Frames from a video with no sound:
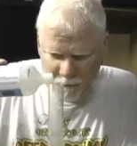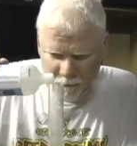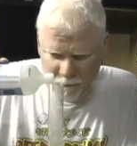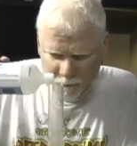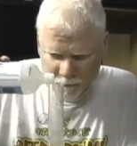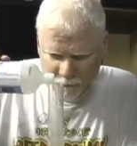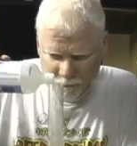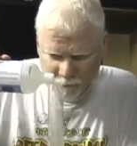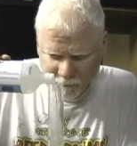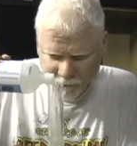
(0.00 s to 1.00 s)

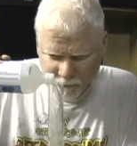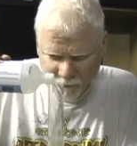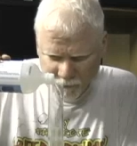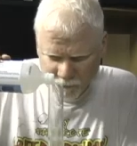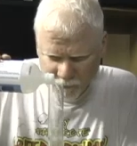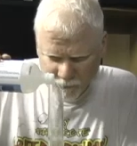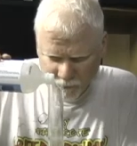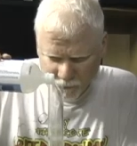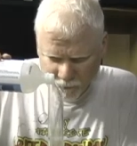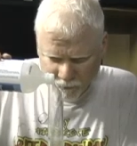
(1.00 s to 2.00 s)

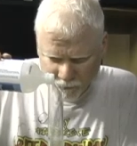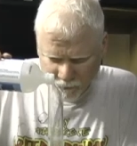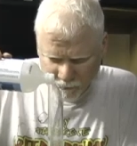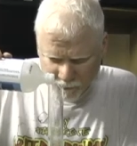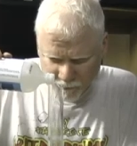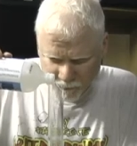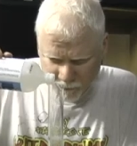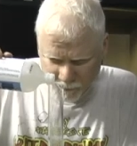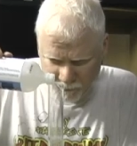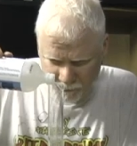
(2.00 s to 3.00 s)

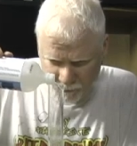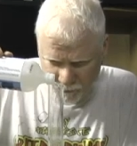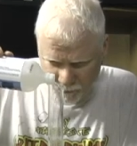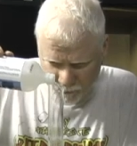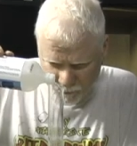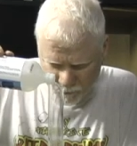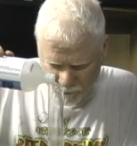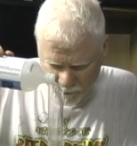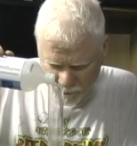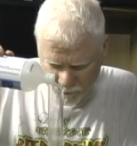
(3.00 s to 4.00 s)

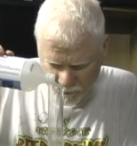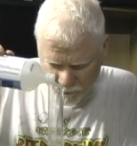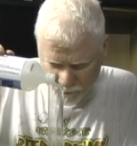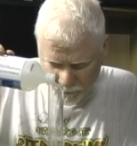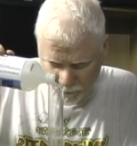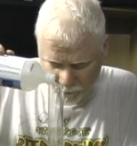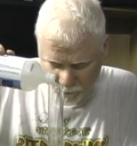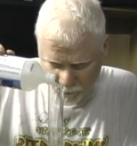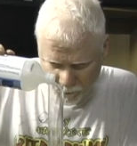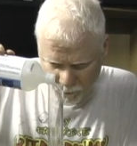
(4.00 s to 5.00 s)

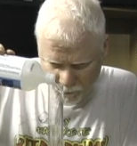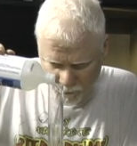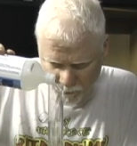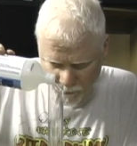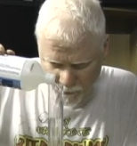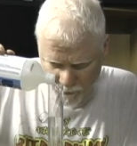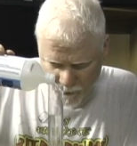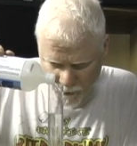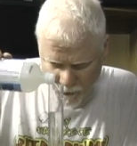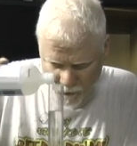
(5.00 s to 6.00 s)
(silence)